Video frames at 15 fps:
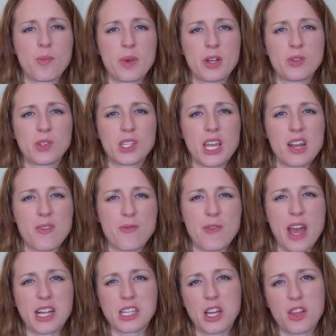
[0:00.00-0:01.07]
your
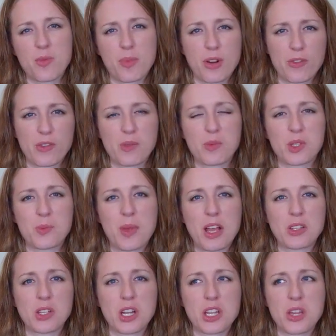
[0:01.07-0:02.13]
hormones can affect how the
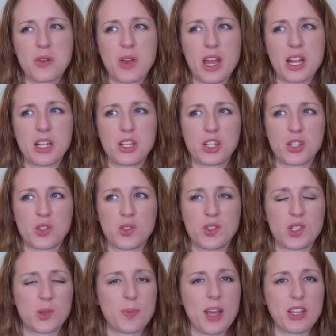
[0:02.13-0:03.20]
perfume smells on you,
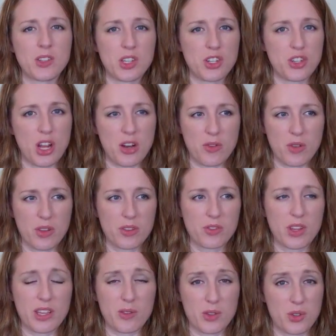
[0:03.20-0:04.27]
and just smells in
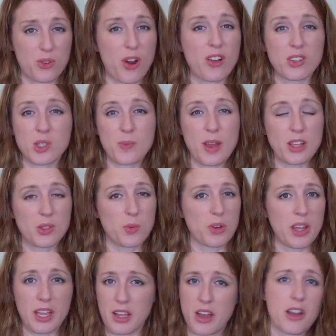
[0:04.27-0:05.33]
general, like strong
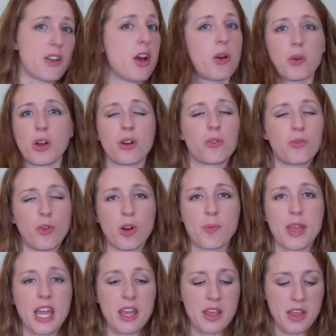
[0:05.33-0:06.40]
smells were like a
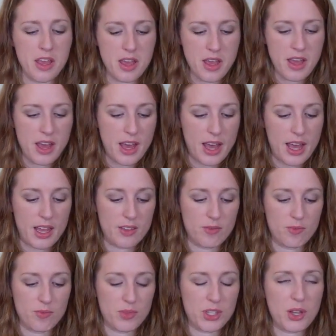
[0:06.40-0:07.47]
no-go for me.
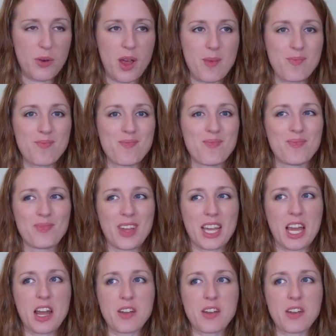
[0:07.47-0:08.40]
So